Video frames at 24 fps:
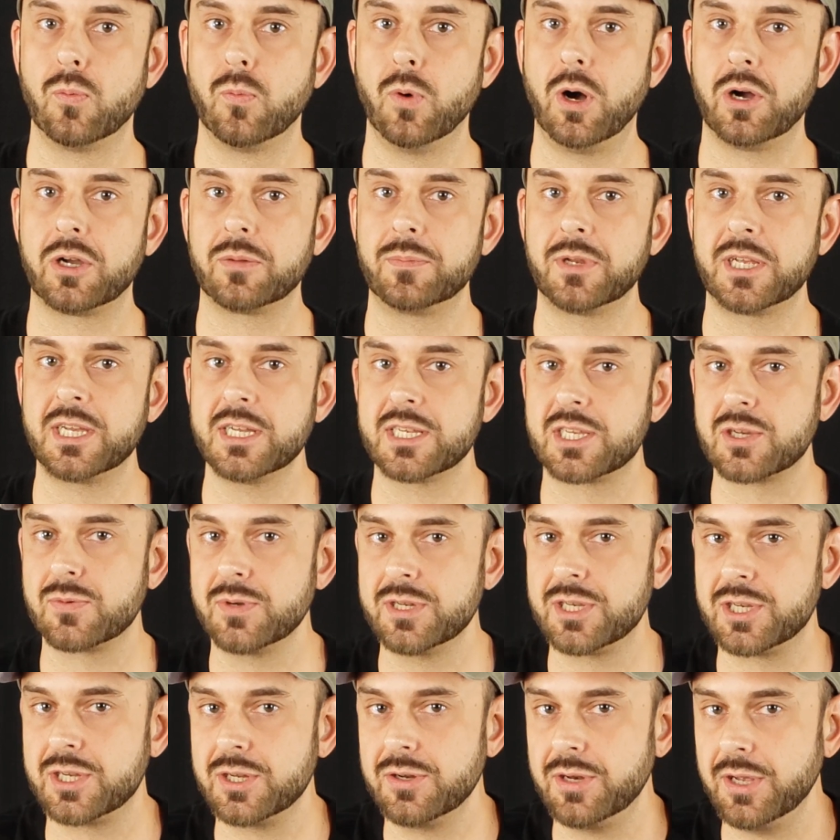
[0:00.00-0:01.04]
welcome to
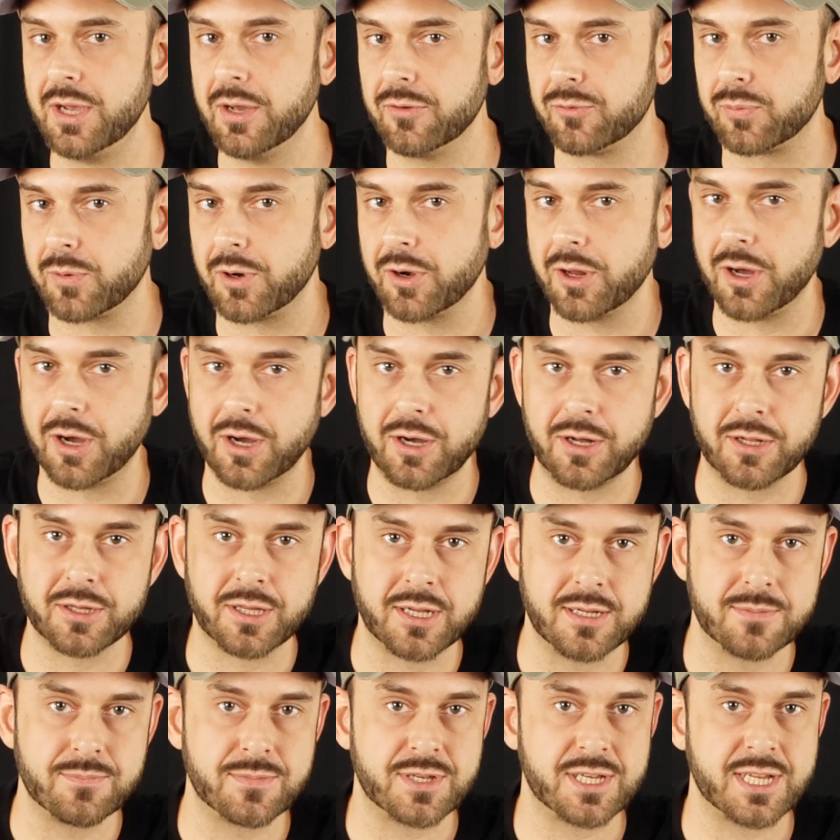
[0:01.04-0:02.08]
kidsquidstudios, where it all
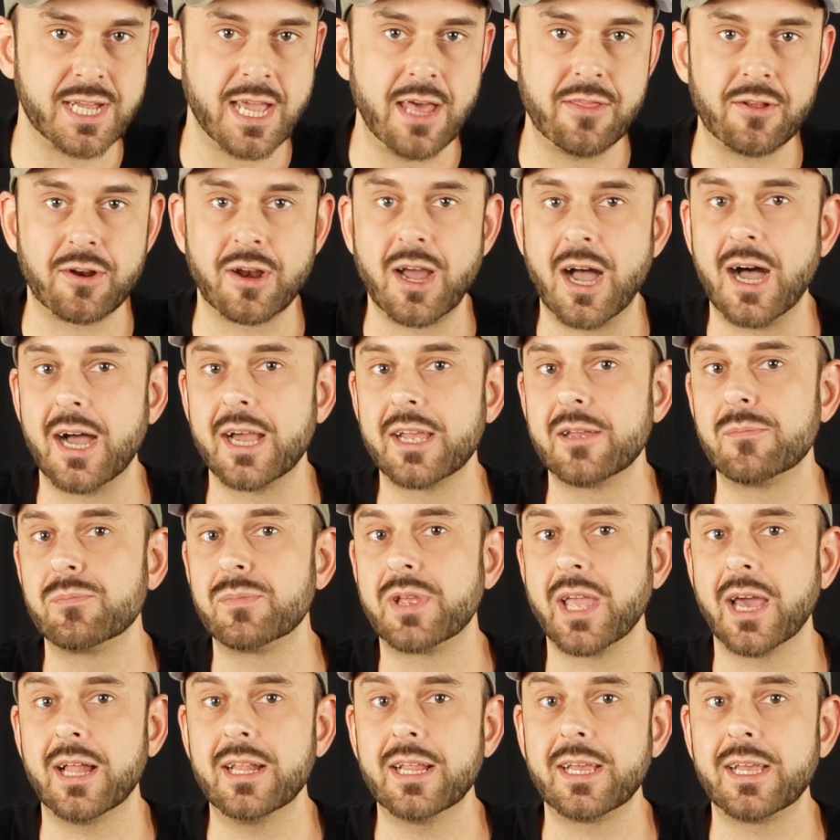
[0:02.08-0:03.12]
comes together. I'm
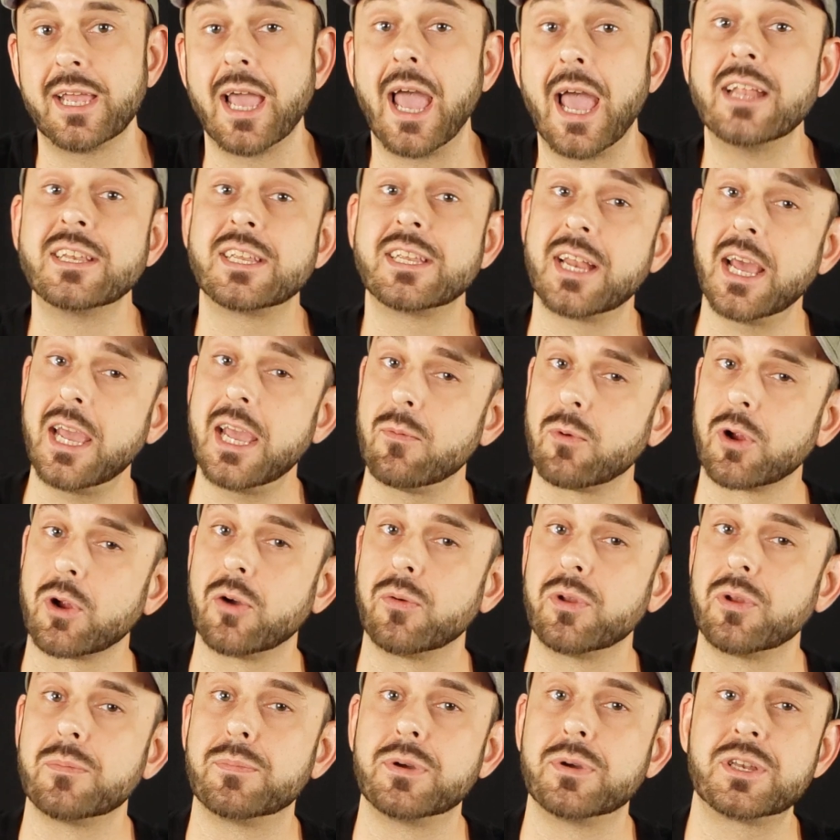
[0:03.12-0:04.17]
Kelly, and today we're
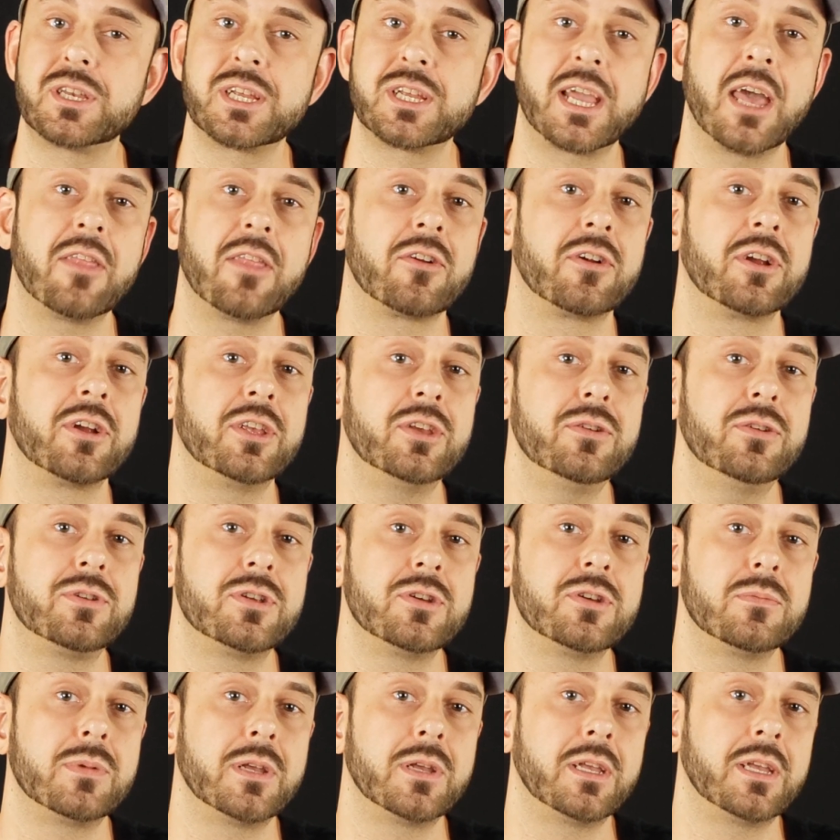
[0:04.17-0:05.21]
going to put together a
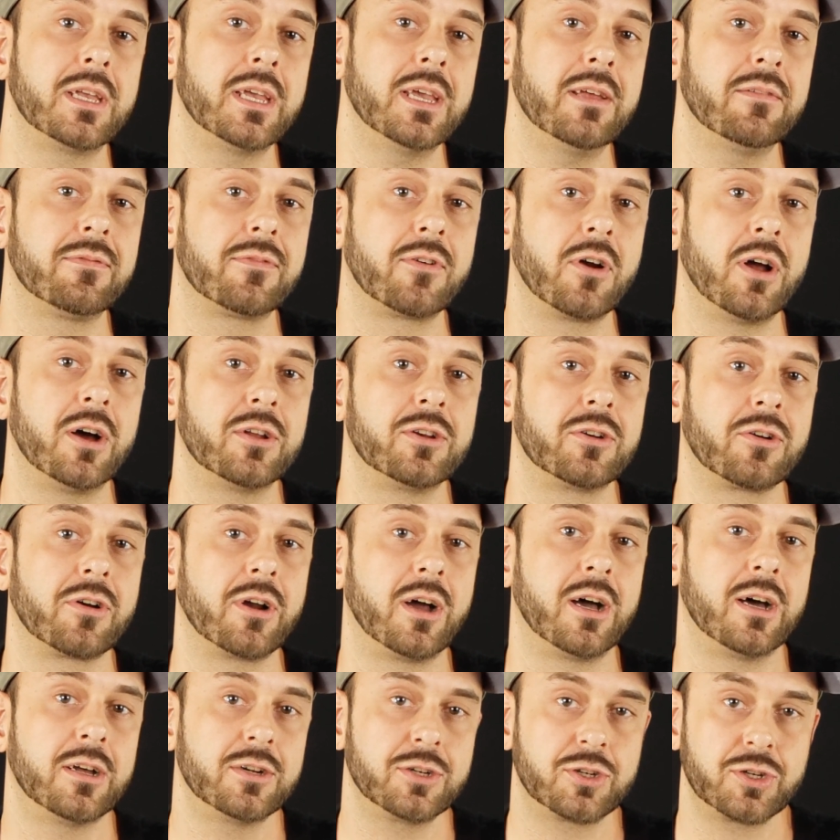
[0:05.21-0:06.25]
YouTubing kit for under
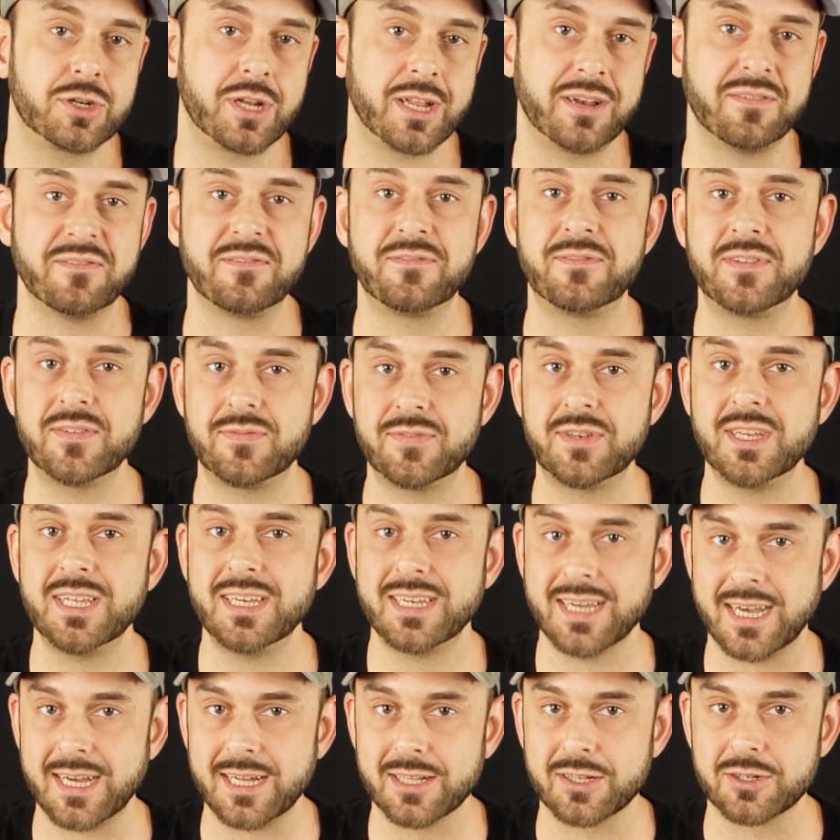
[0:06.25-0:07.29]

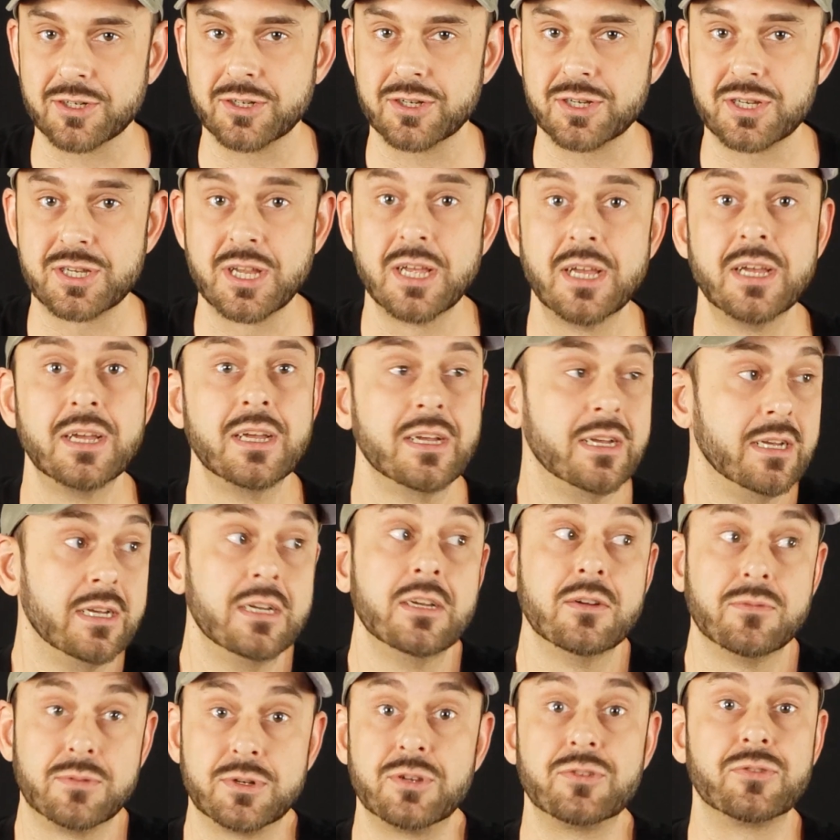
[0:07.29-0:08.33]
$150,
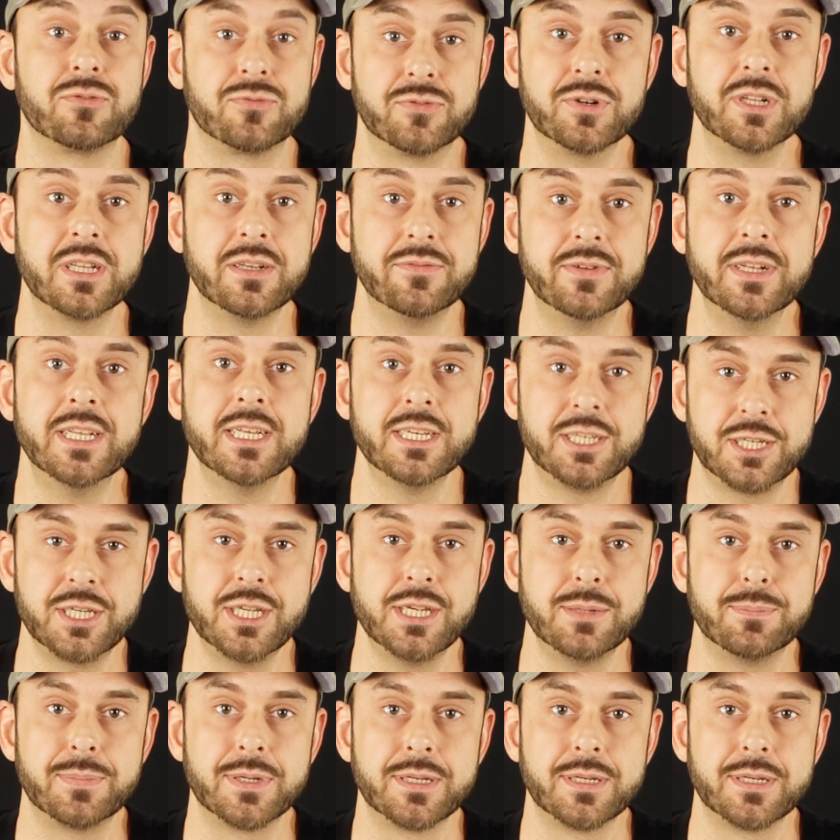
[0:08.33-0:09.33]
which is really, really cheap.